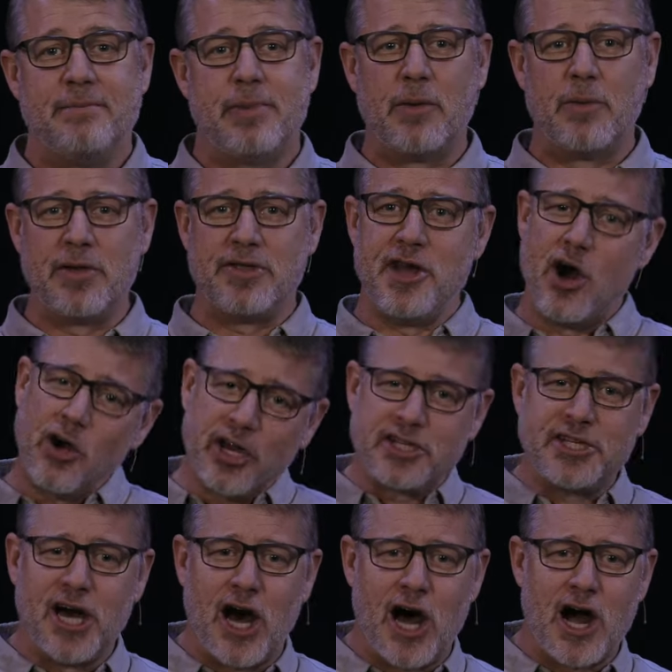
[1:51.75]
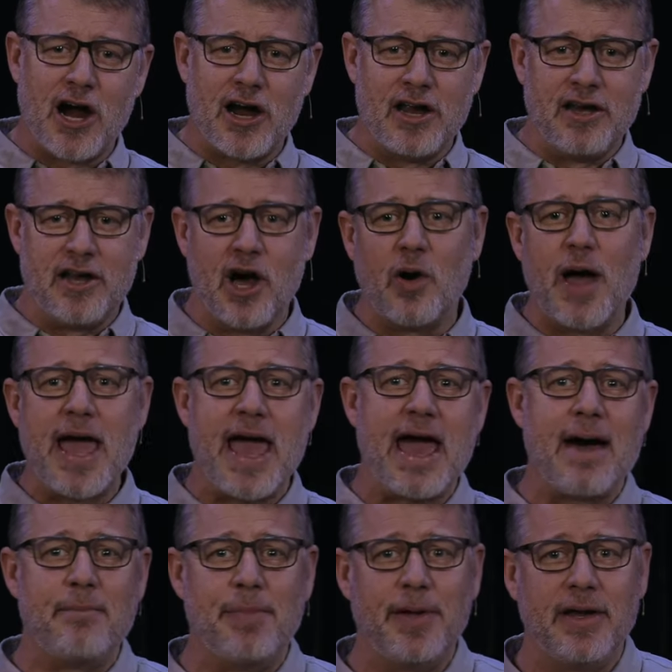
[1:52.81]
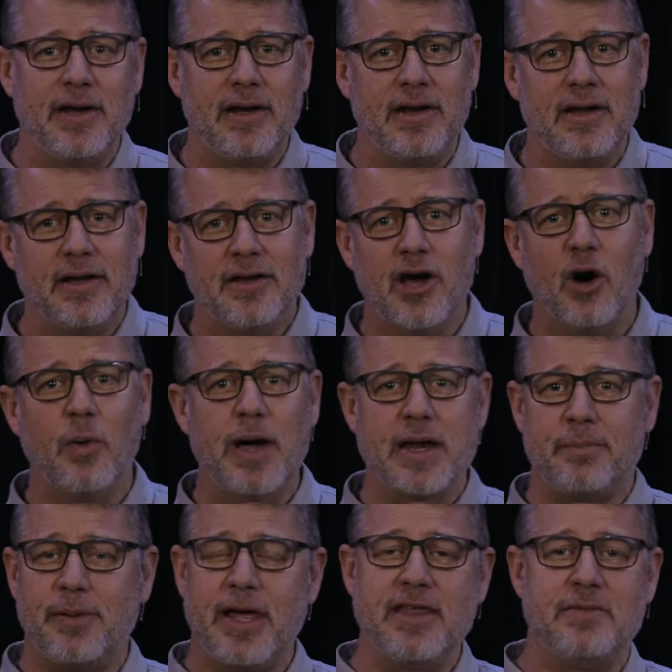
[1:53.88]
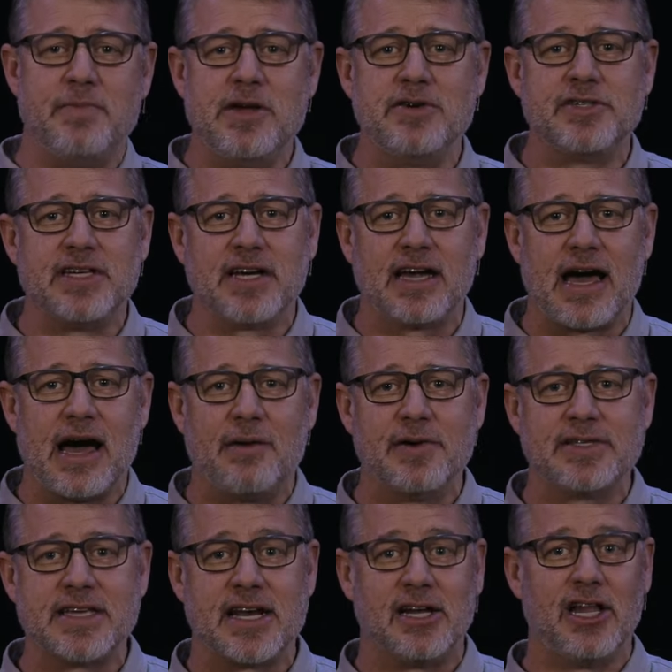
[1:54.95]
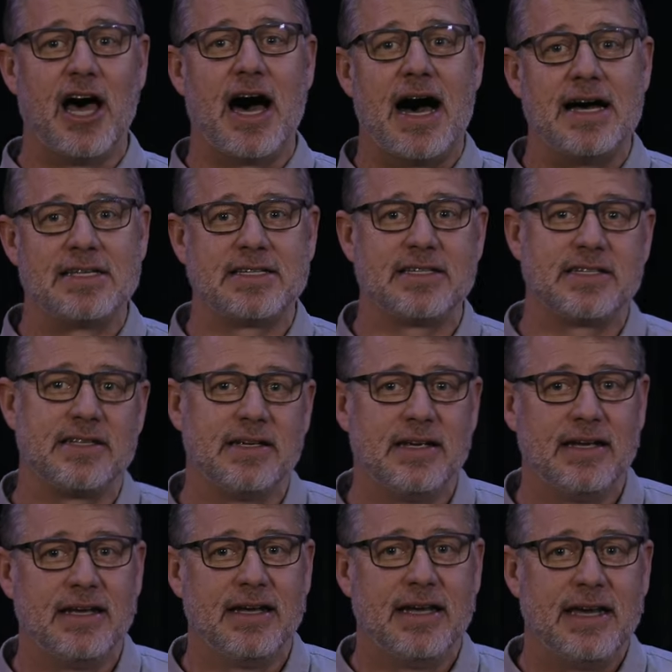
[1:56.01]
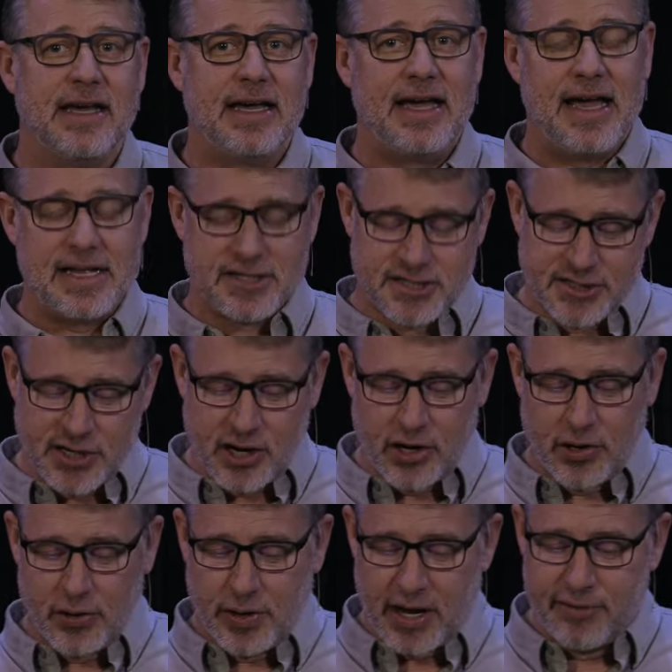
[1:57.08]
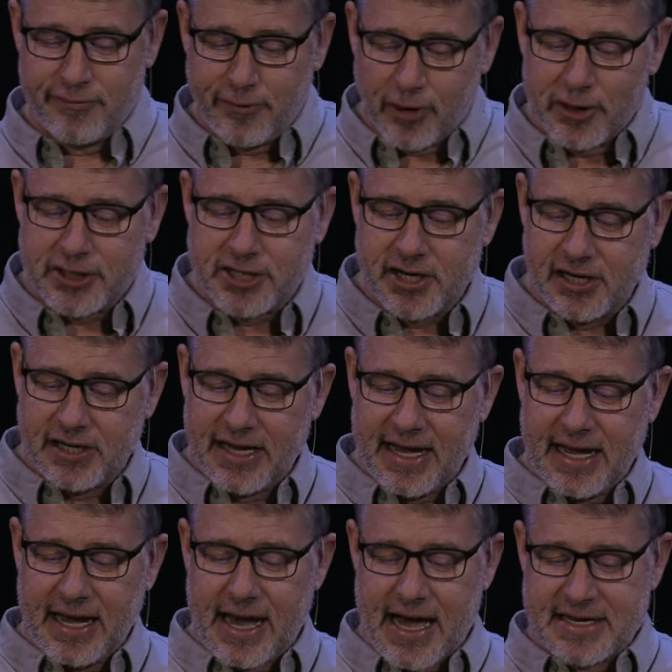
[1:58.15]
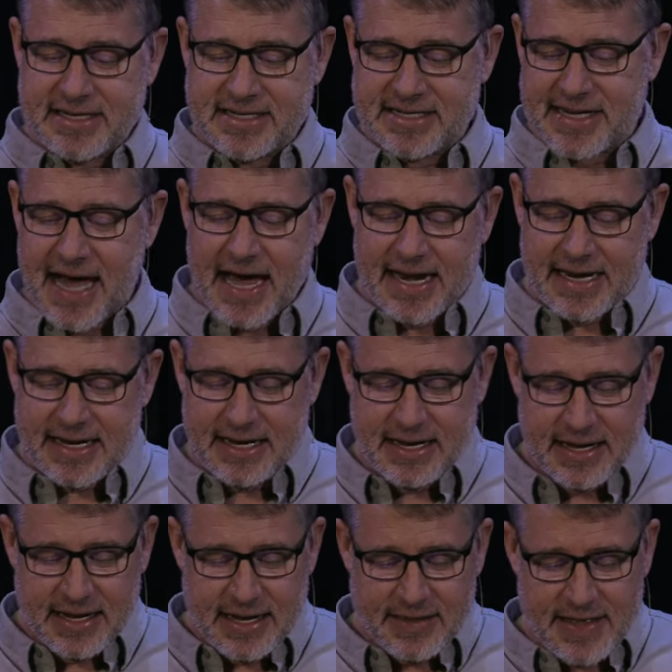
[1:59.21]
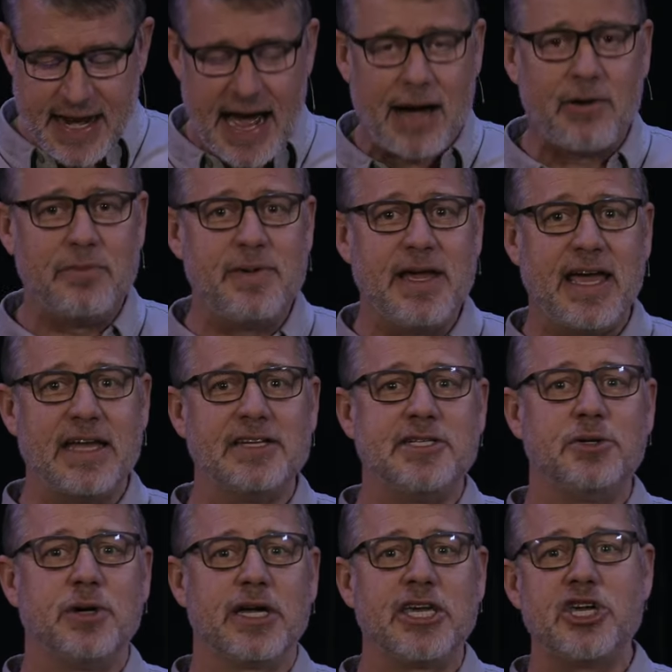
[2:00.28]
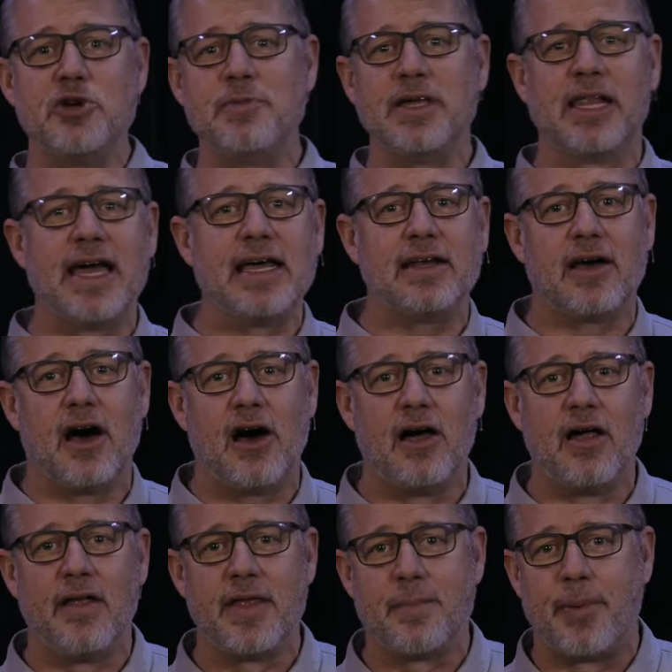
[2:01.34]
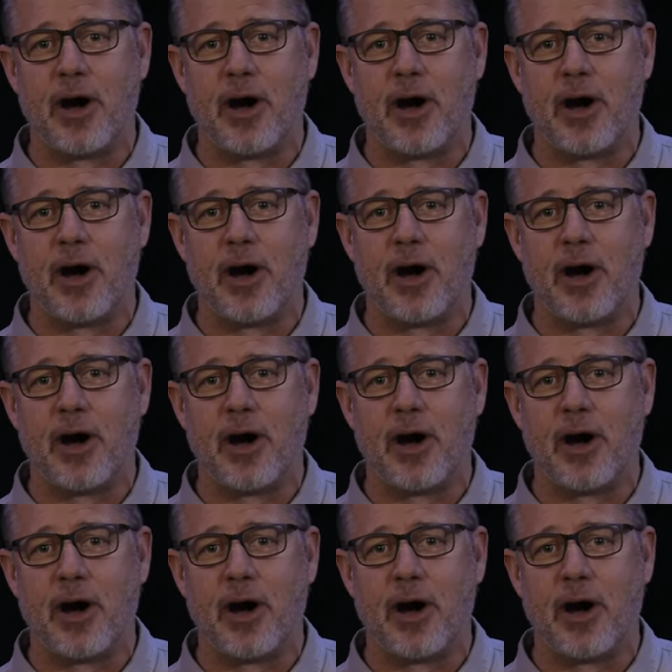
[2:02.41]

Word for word: But with no guitar and no amp and no way to play the music, I was at a loss. And so, unfortunately, I decided that I would begin to accumulate all the